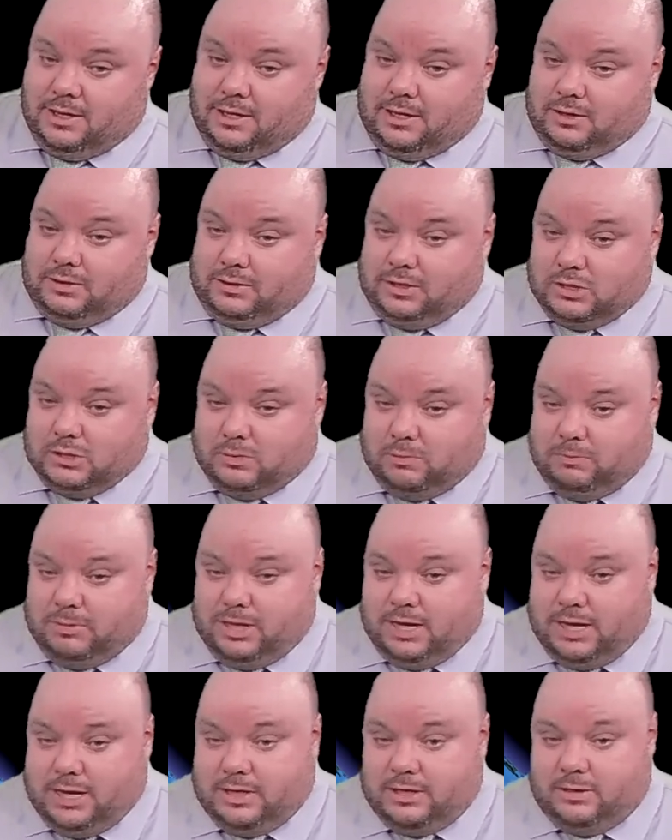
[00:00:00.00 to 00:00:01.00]
This will be
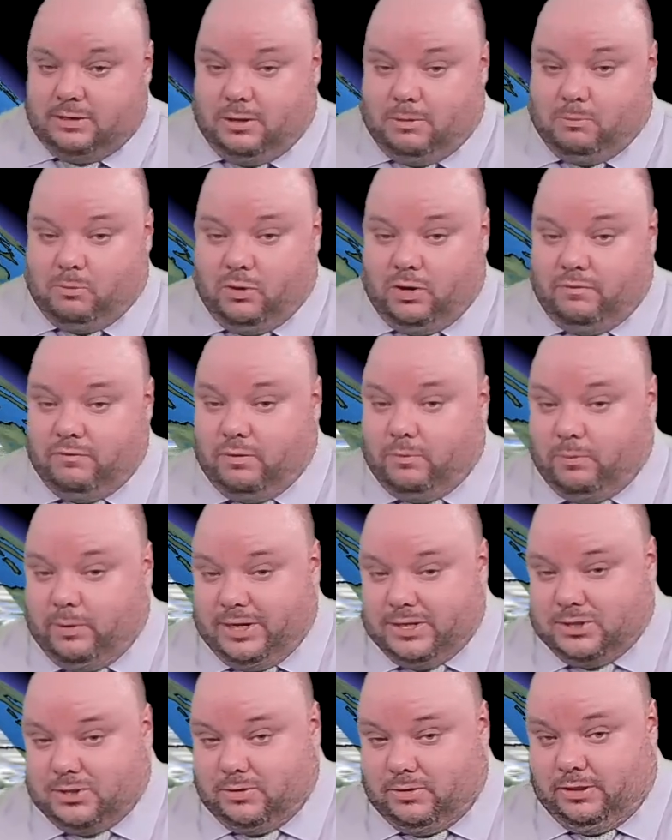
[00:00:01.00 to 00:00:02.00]
headed on more of a
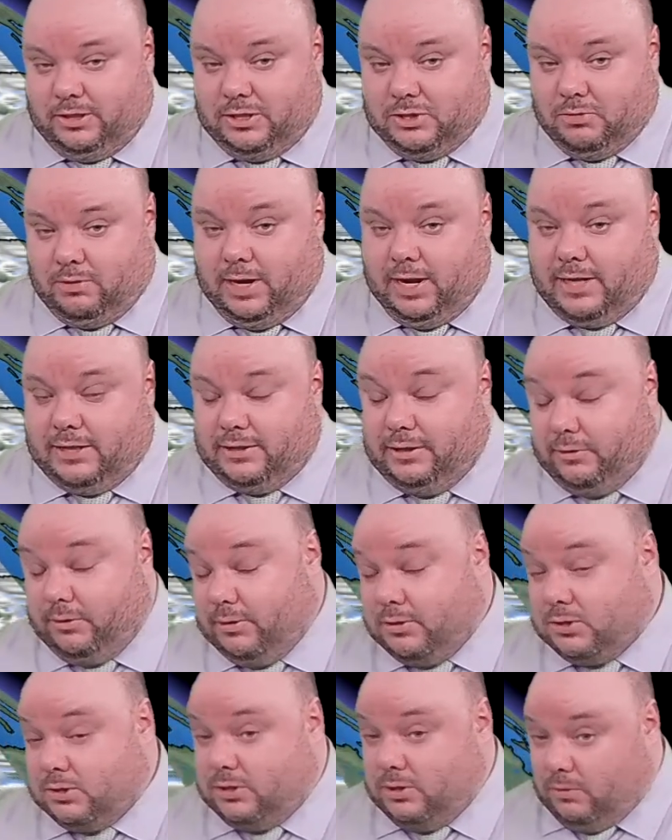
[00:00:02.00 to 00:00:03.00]
westerly track. Now,
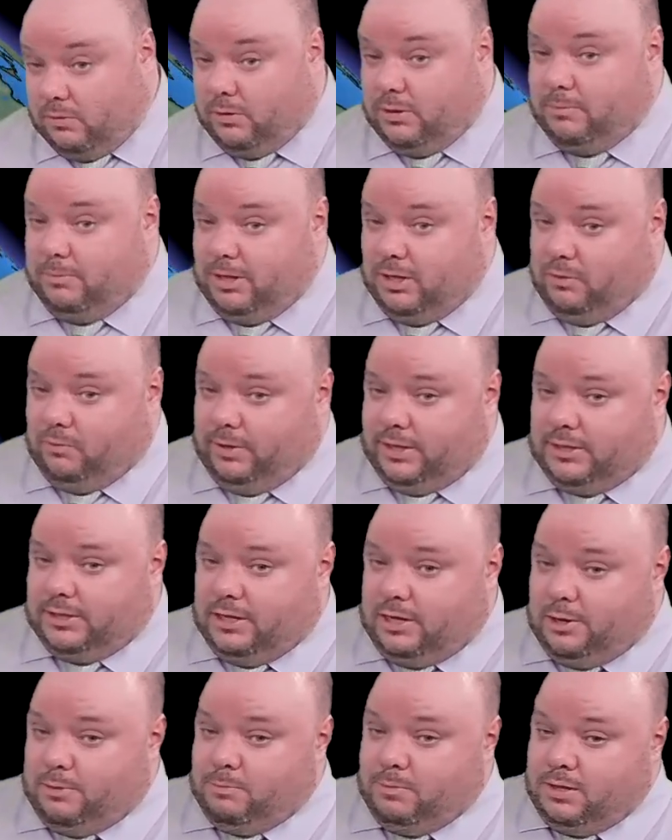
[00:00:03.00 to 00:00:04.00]
there's still going to be a
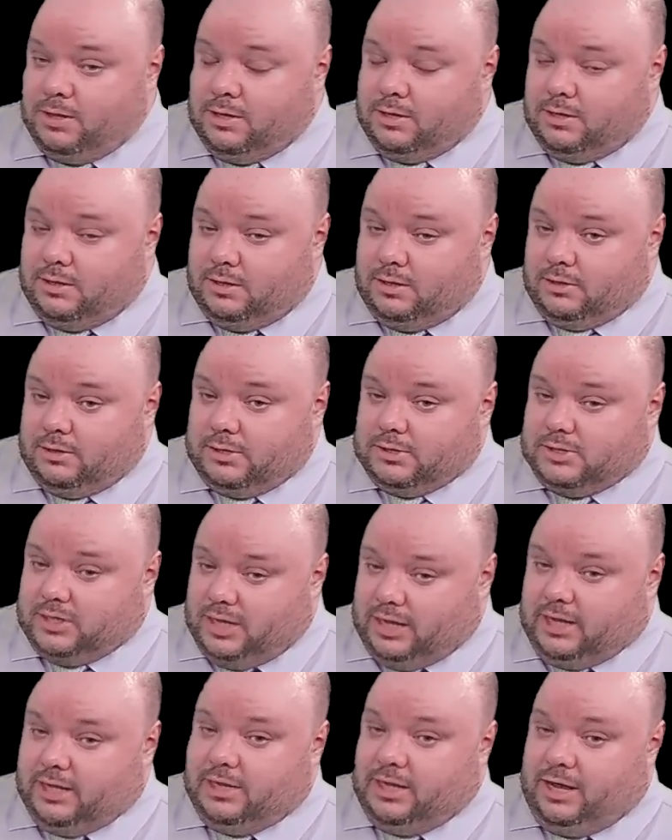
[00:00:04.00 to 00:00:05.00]
window the
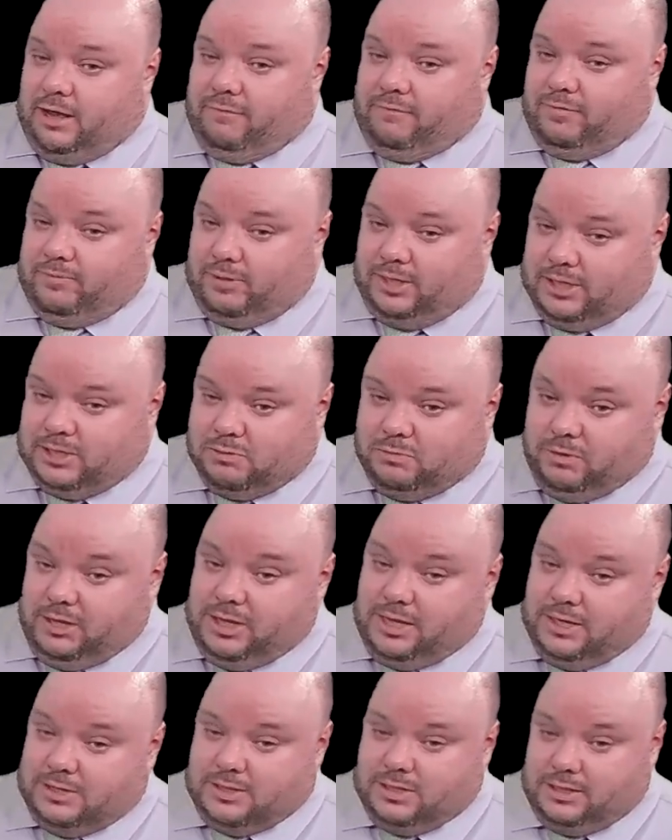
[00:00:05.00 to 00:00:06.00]
second half of next
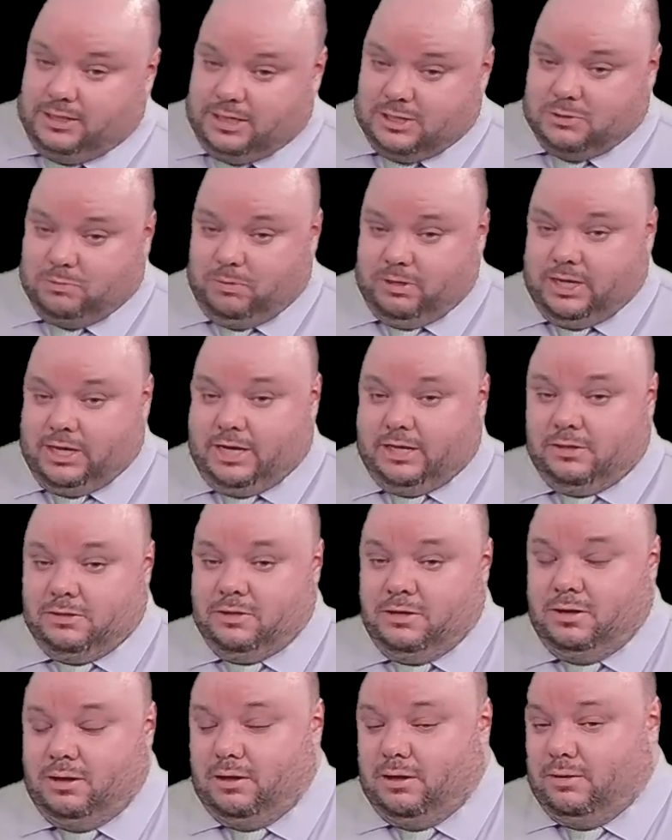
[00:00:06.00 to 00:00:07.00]
weekend to next weekend
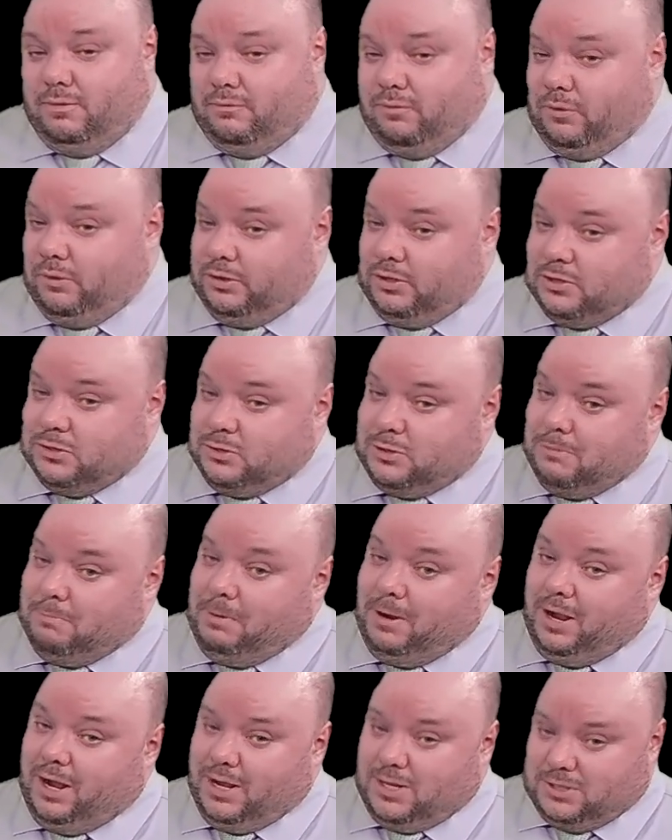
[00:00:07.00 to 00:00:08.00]
for this to
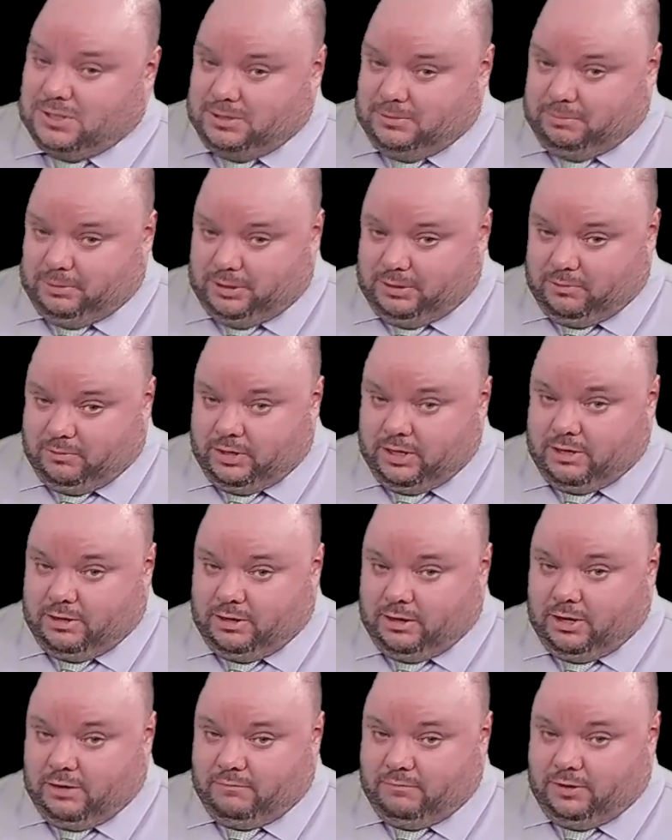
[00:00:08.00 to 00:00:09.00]
possibly
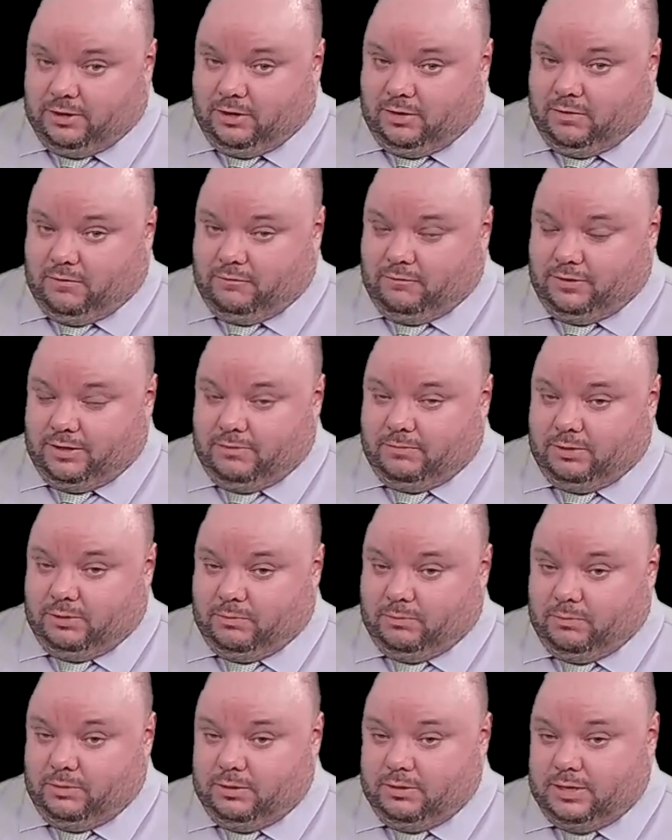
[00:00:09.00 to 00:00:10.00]
recurve off of the
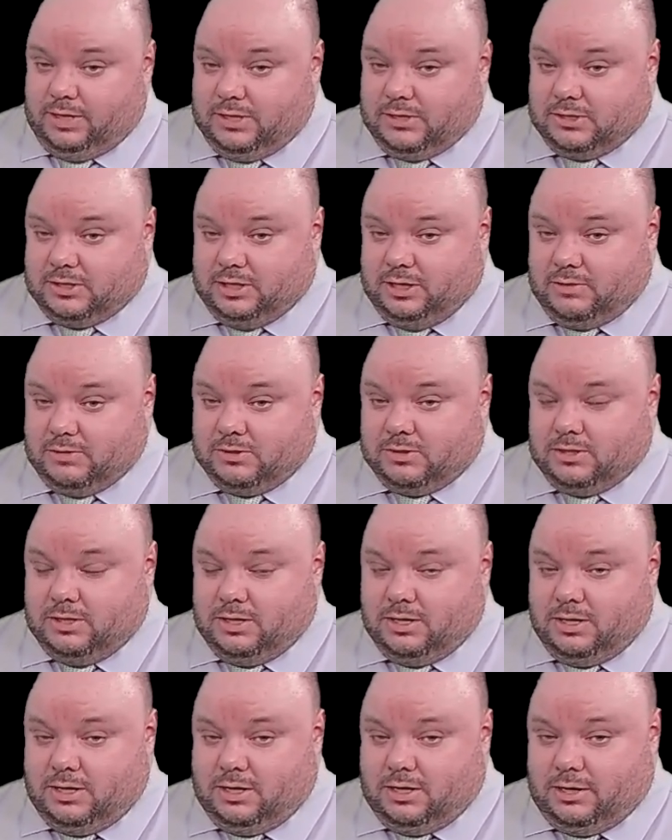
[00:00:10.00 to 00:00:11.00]
east coast
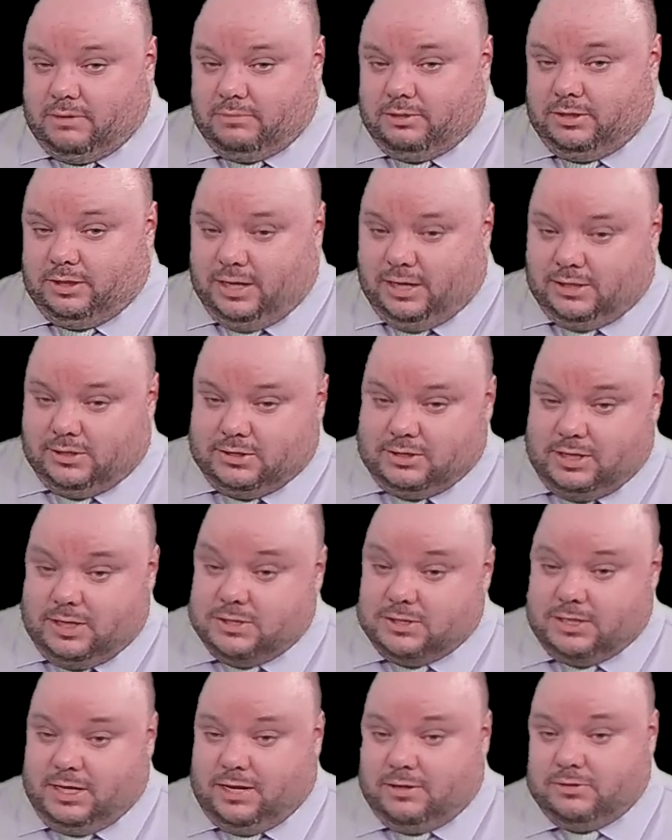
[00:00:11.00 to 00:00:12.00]
of the United
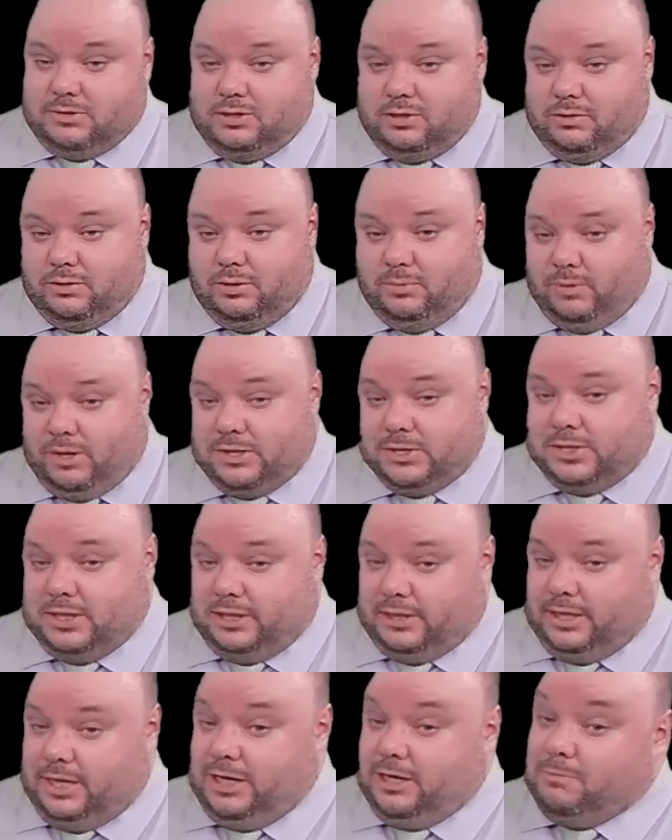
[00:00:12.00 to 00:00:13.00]
States out into the West
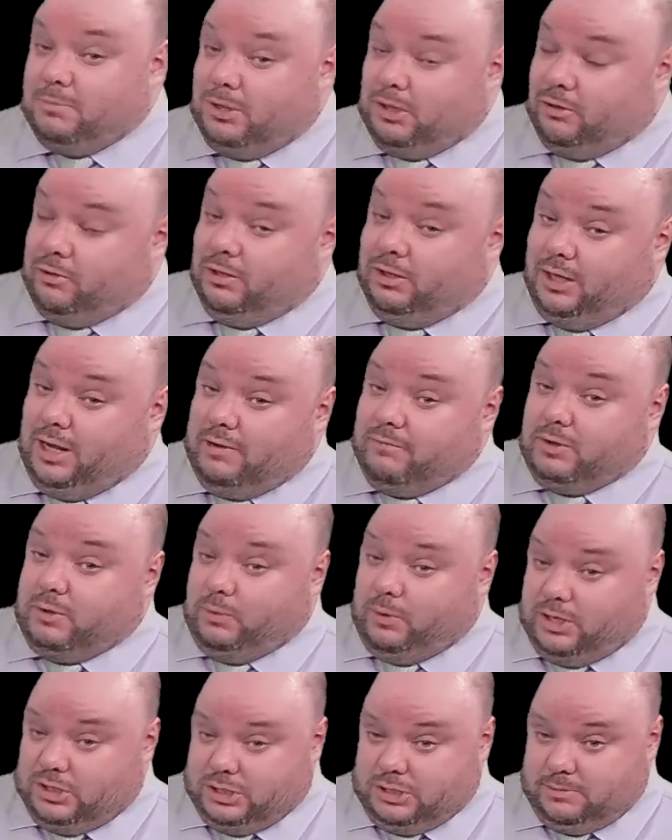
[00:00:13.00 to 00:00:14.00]
Atlantic, but there are a lot of
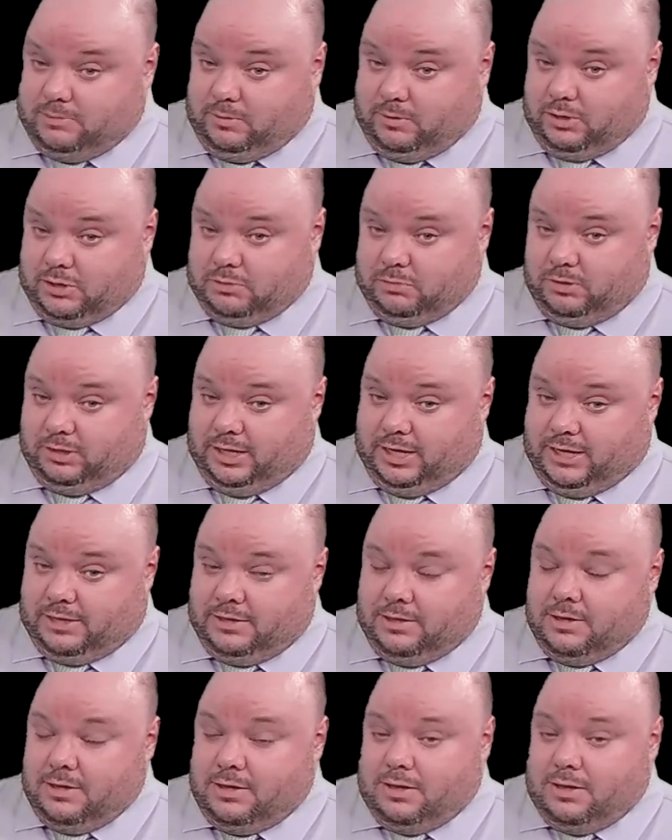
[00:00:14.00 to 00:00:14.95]
question marks with that.